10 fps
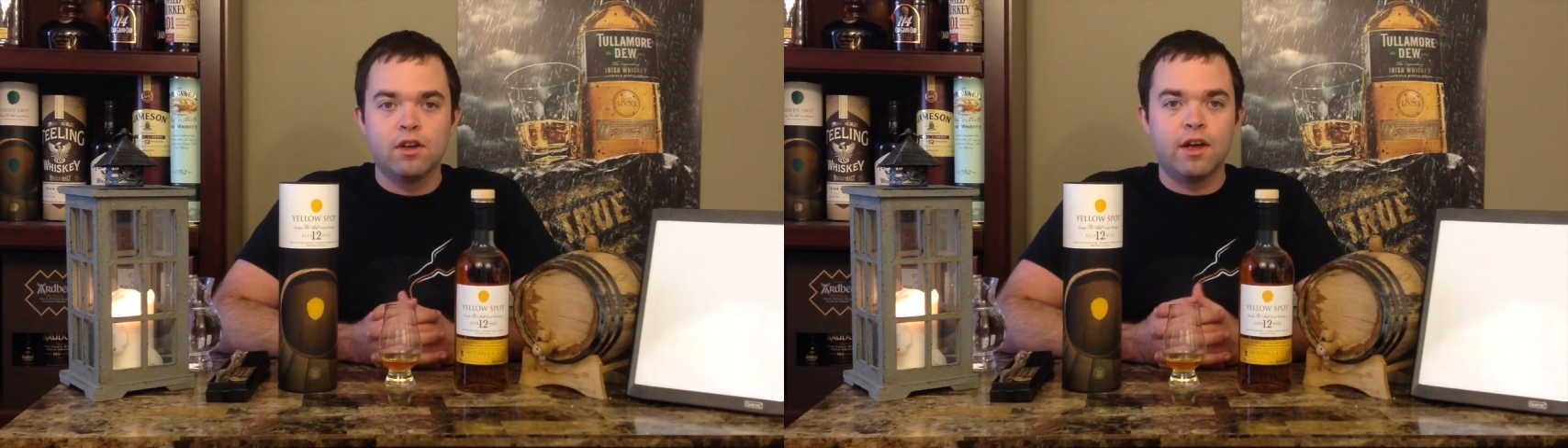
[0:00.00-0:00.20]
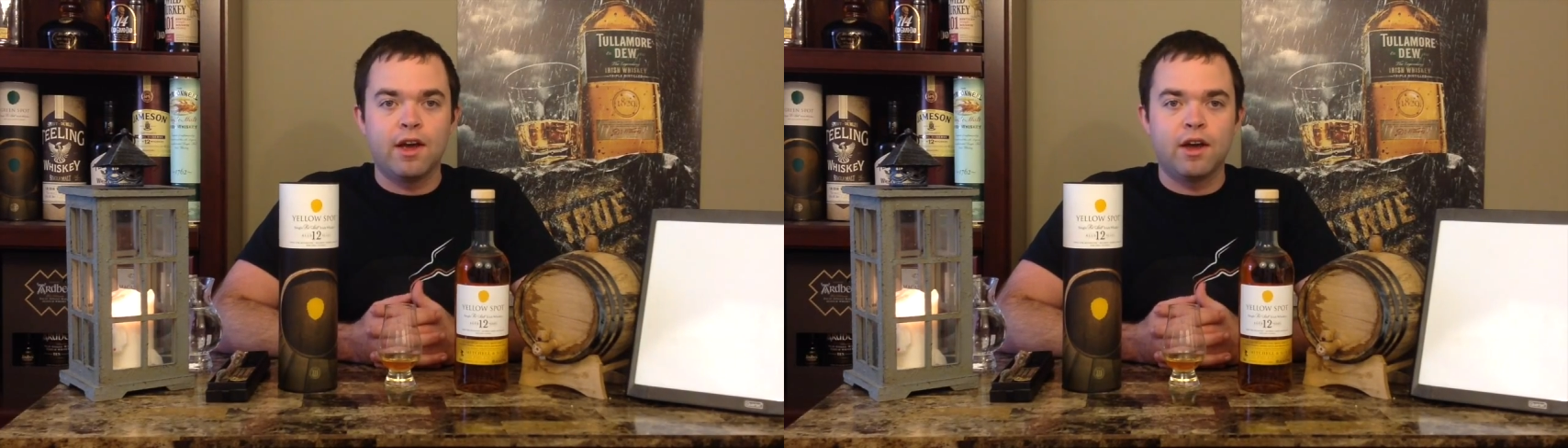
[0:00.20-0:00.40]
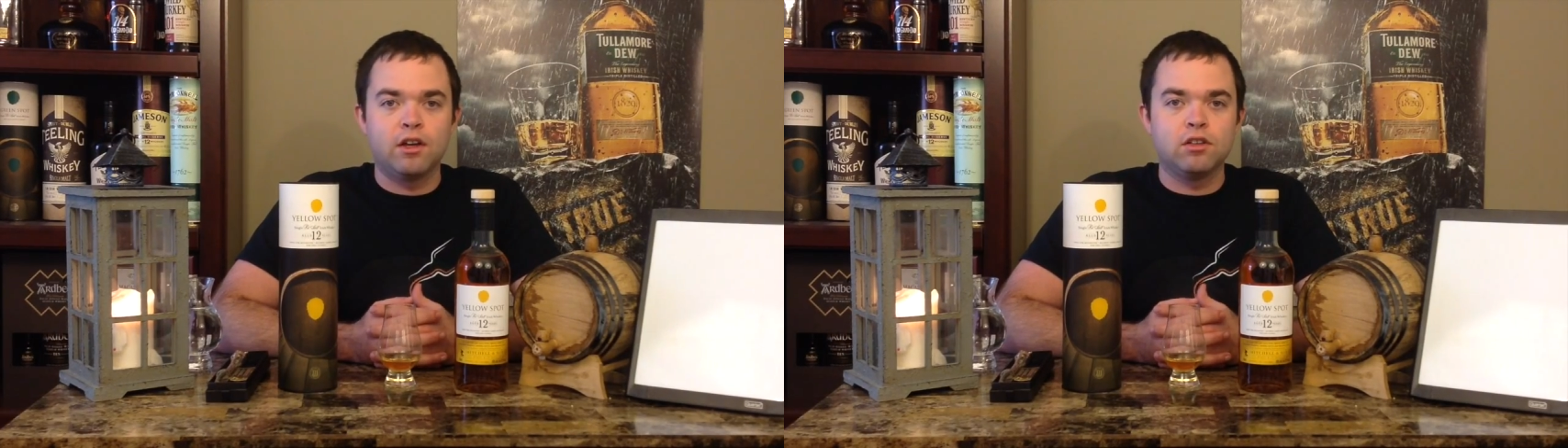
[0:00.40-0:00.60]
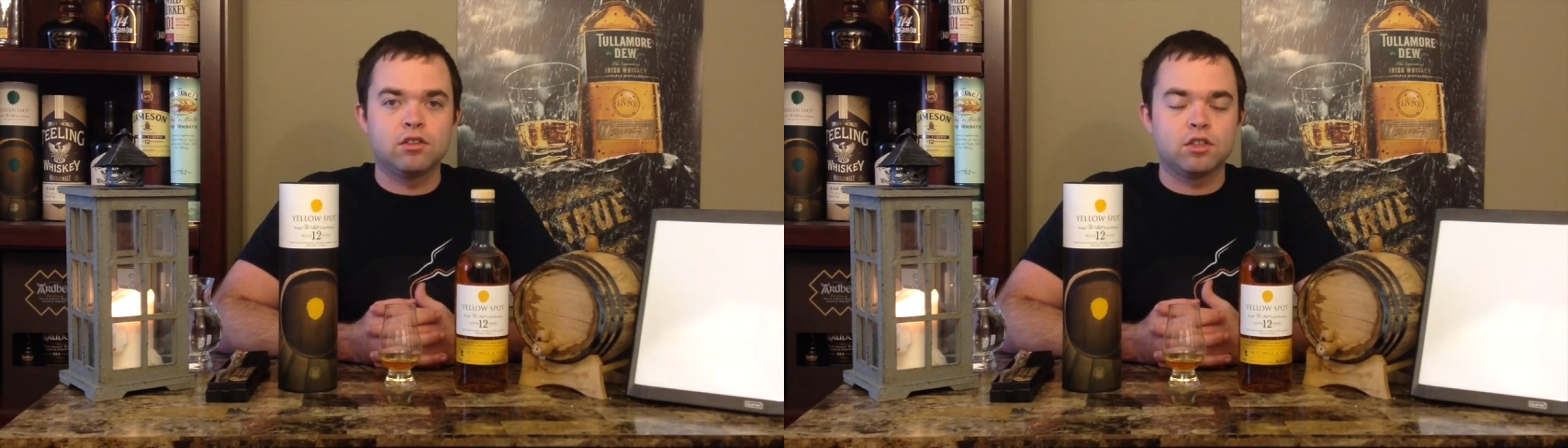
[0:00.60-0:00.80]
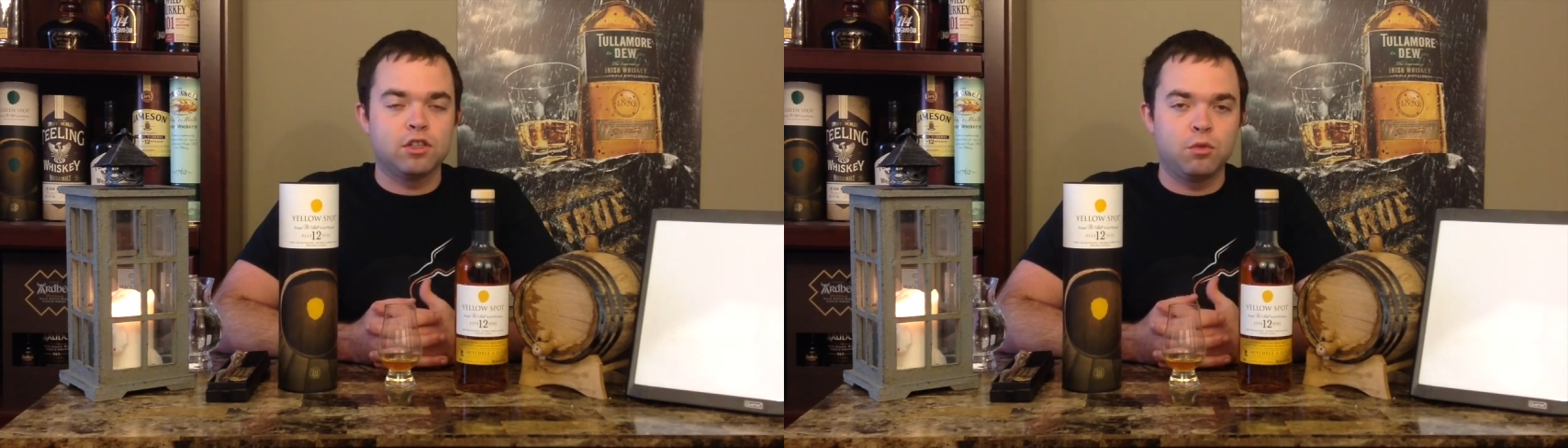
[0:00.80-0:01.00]
and
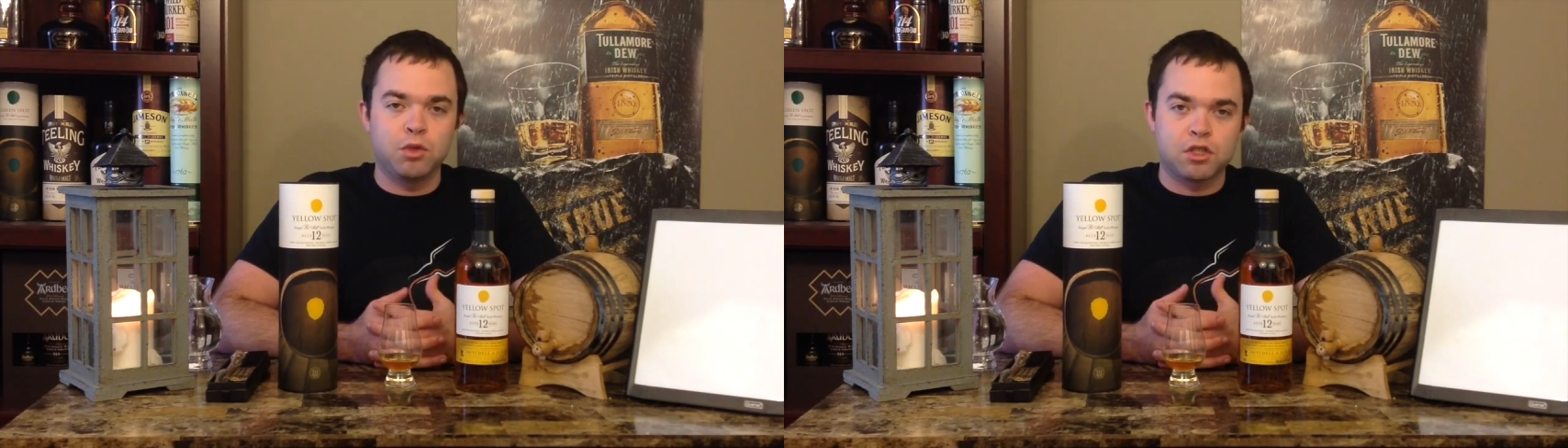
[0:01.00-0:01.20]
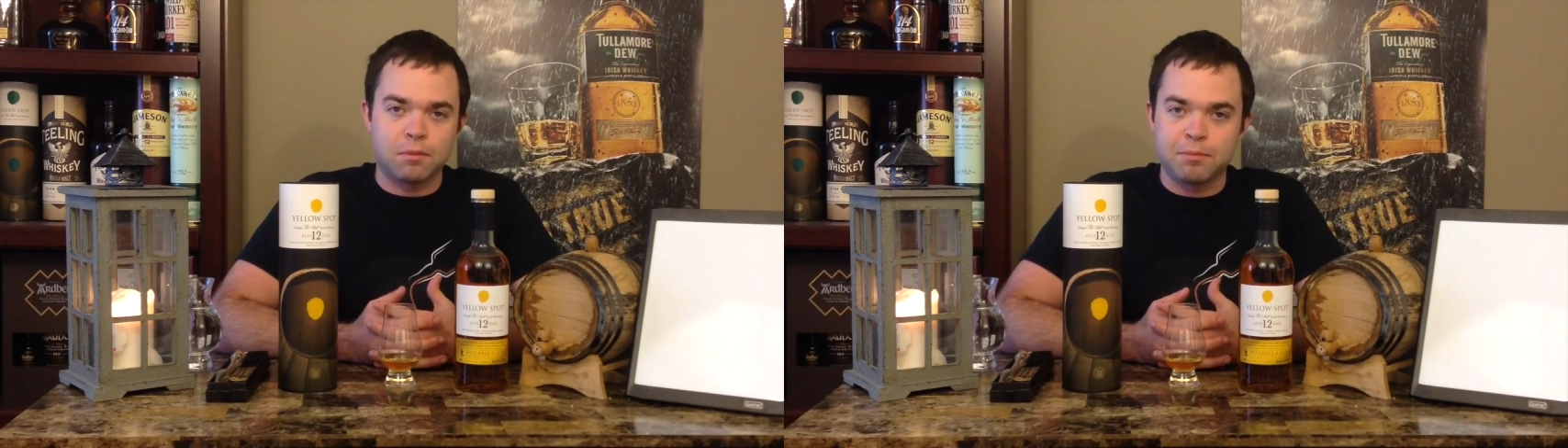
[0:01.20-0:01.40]
with some